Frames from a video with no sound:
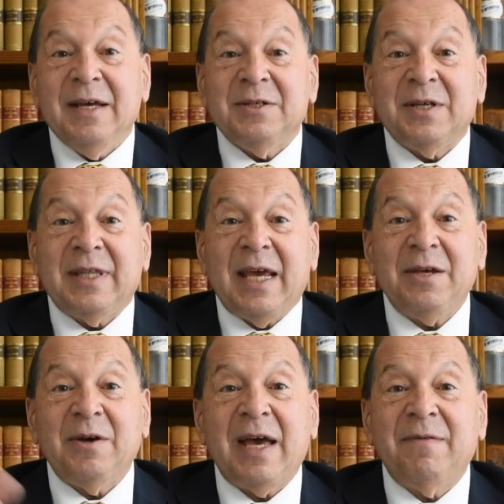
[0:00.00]
So there
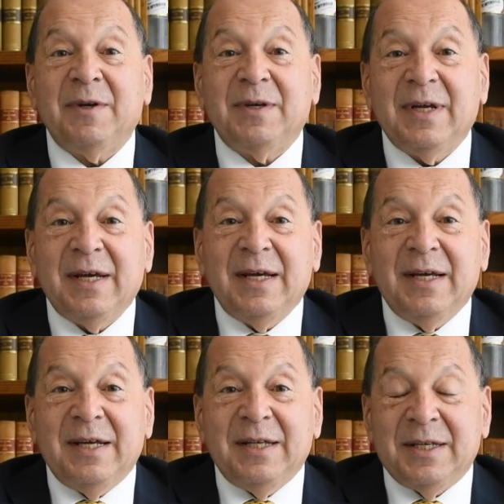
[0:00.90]
you have it,
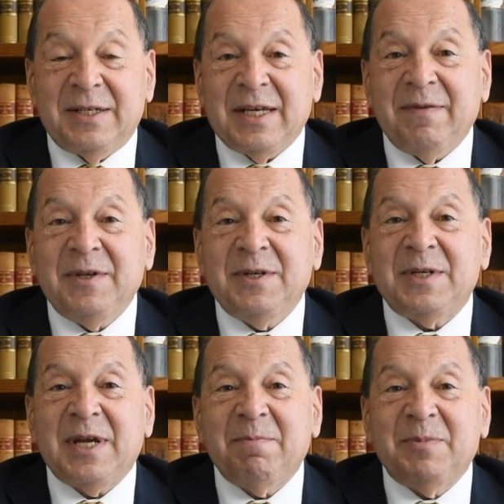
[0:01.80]
the 7
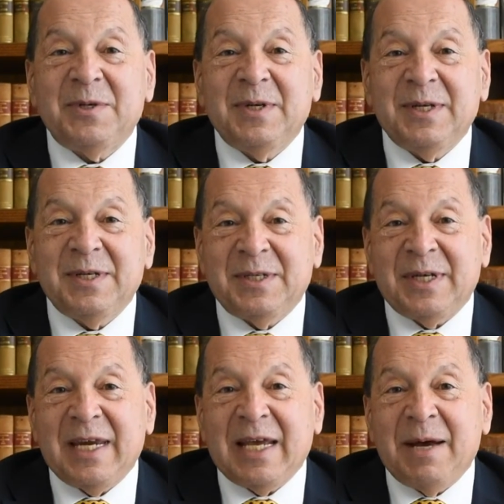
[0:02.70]
steps to
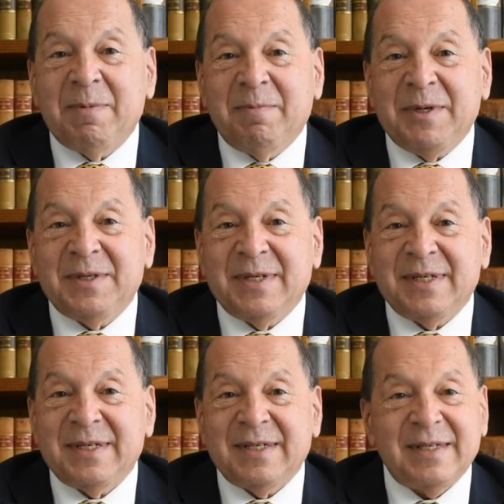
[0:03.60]
setting up a
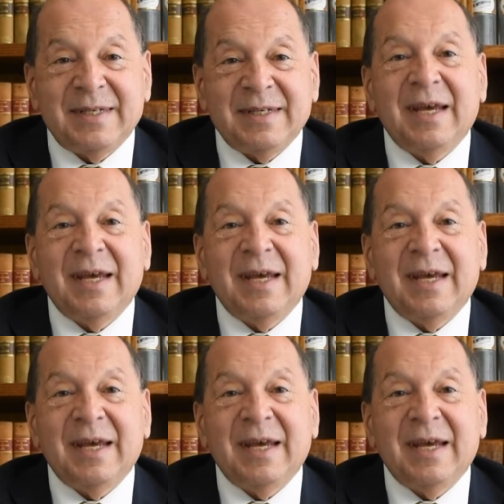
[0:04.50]
business